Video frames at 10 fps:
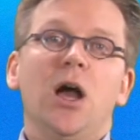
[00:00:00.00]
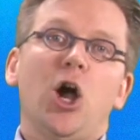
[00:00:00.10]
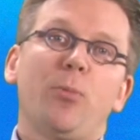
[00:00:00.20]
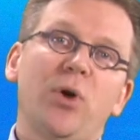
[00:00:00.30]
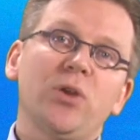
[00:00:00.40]

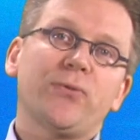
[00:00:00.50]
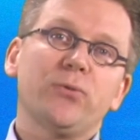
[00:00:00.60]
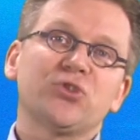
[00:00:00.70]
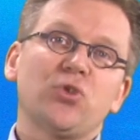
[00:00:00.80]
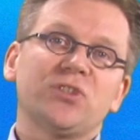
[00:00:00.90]
Apart
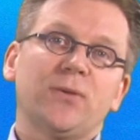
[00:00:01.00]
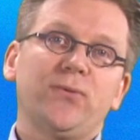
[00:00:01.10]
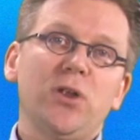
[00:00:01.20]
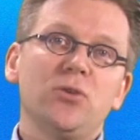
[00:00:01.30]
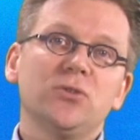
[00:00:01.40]
from stocks and
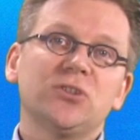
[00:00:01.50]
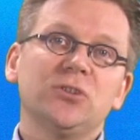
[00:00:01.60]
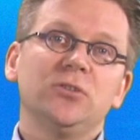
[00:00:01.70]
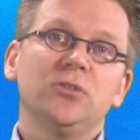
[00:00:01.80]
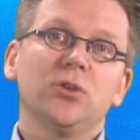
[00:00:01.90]
flows,
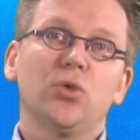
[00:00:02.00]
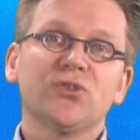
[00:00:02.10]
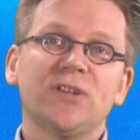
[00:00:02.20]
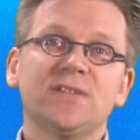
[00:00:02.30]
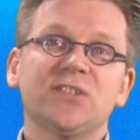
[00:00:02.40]

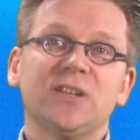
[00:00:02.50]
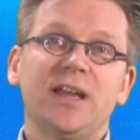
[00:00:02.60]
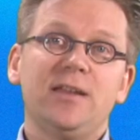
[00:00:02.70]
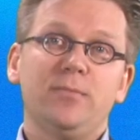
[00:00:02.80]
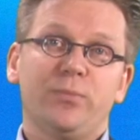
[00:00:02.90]
constants
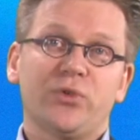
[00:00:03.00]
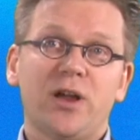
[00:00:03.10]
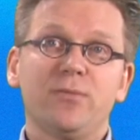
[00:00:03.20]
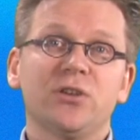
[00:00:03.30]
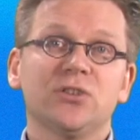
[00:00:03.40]
and
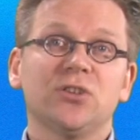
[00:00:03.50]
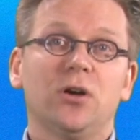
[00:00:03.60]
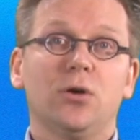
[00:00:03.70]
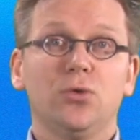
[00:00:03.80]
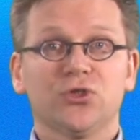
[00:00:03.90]
parameters
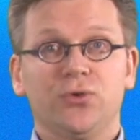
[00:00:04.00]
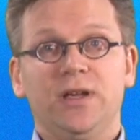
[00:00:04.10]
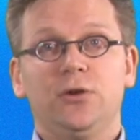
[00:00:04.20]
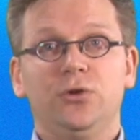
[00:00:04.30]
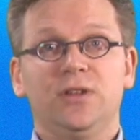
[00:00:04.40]
are also
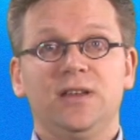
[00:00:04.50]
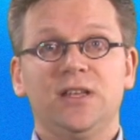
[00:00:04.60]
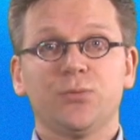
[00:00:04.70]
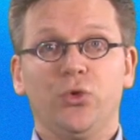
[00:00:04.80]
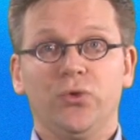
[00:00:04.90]
included in
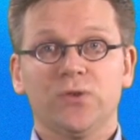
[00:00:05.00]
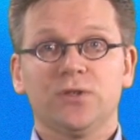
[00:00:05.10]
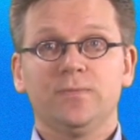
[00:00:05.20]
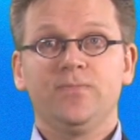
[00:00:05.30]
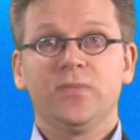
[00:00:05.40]
these
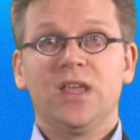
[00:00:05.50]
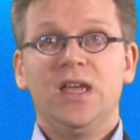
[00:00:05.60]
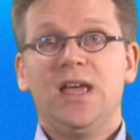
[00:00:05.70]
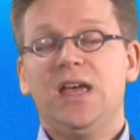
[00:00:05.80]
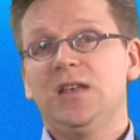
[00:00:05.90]
models.
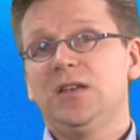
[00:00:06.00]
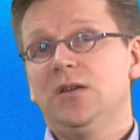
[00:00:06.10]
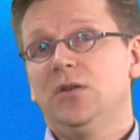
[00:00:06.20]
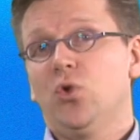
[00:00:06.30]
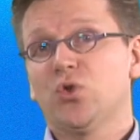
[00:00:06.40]
And
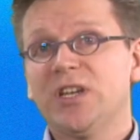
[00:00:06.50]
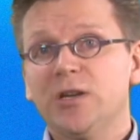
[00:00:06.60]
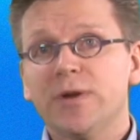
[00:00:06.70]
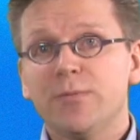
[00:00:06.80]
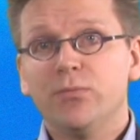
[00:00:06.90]

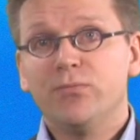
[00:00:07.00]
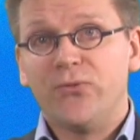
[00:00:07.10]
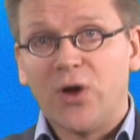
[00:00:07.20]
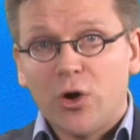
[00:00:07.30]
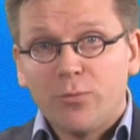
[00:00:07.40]
auxiliary
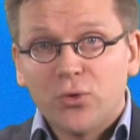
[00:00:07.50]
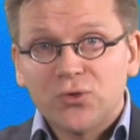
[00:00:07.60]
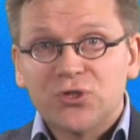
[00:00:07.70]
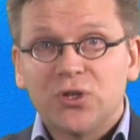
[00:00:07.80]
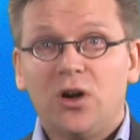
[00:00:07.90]

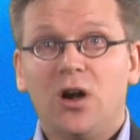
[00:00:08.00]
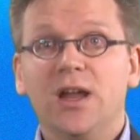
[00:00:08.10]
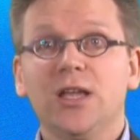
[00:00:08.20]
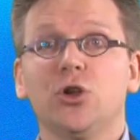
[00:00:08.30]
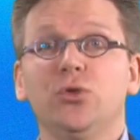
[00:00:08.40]
variables are
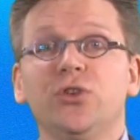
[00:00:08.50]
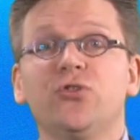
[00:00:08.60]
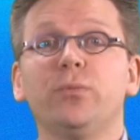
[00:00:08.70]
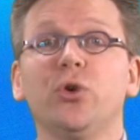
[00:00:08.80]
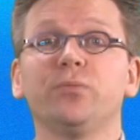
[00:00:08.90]
included
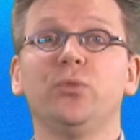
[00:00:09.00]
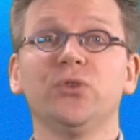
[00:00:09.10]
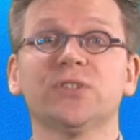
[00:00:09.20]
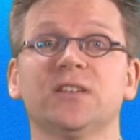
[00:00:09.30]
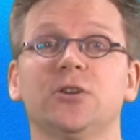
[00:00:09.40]
to build
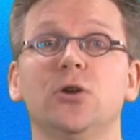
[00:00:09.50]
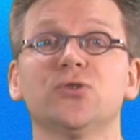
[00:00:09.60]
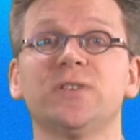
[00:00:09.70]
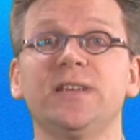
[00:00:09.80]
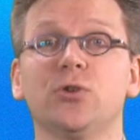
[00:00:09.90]
models that
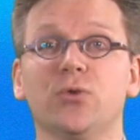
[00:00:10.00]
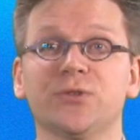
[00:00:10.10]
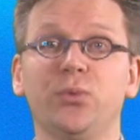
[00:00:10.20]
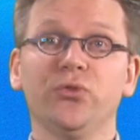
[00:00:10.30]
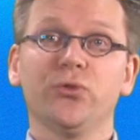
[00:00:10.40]
closely
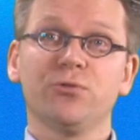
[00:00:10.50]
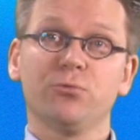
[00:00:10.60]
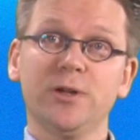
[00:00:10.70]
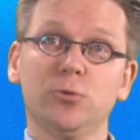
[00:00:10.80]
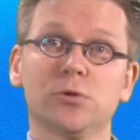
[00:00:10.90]
correspond to the
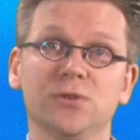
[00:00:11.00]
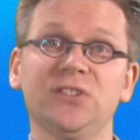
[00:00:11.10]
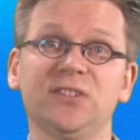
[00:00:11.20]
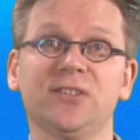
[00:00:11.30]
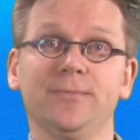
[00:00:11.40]
real-world
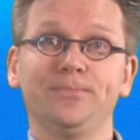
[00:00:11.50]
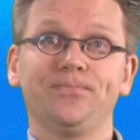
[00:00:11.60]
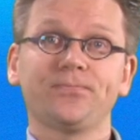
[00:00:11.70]
system.